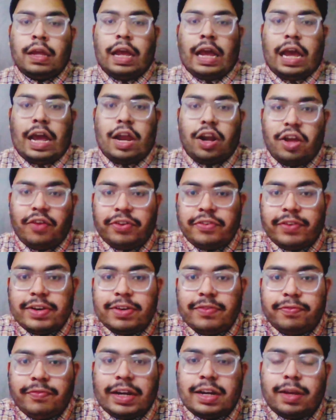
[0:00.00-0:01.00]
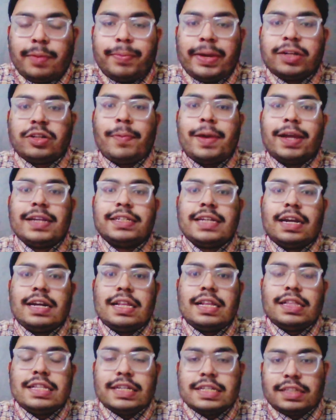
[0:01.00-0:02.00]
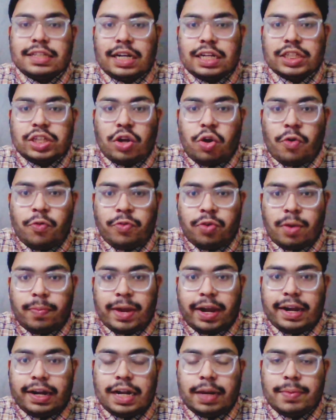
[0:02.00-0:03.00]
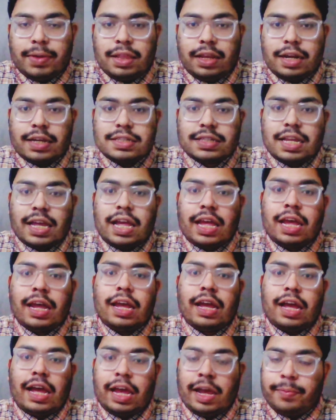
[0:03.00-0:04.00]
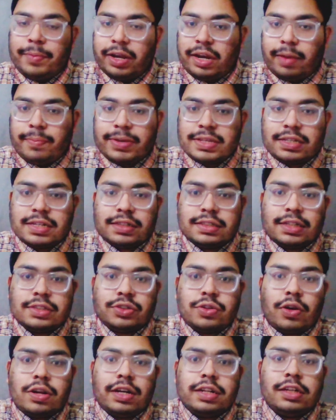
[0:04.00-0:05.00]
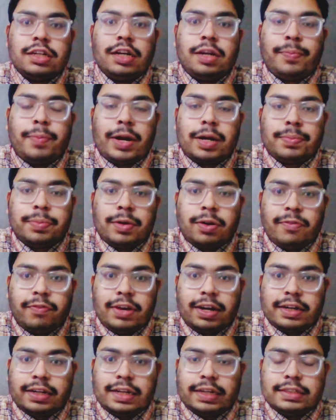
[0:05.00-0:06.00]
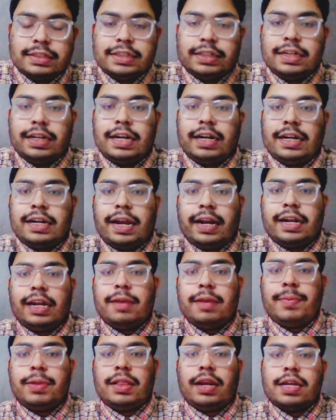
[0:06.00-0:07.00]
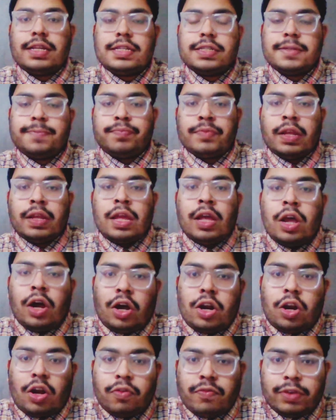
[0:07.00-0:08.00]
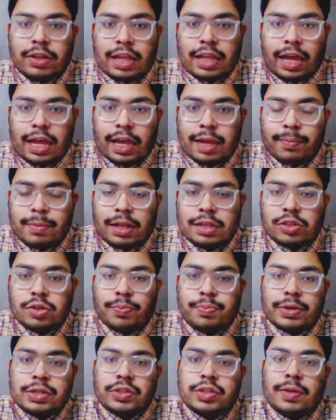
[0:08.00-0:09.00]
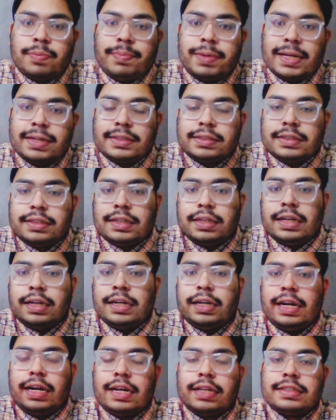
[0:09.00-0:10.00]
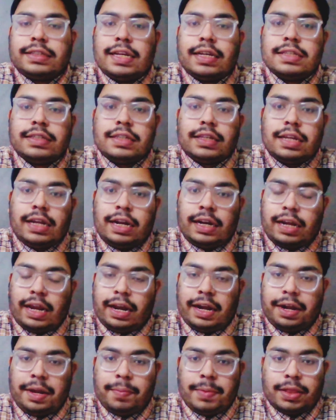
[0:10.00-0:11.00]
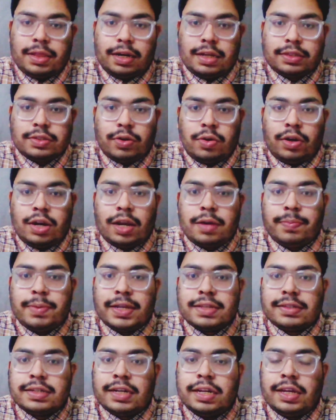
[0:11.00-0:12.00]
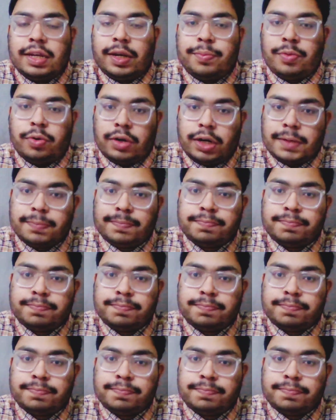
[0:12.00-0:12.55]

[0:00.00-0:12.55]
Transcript: Hello everyone, welcome back to my channel. This is Raja from IIT Madras. I am an MS Research Scholar in the Department of Electrical Engineering at IIT Madras. Along with, I am also pursuing BS in Data Science at IIT Madras online BSc degree program.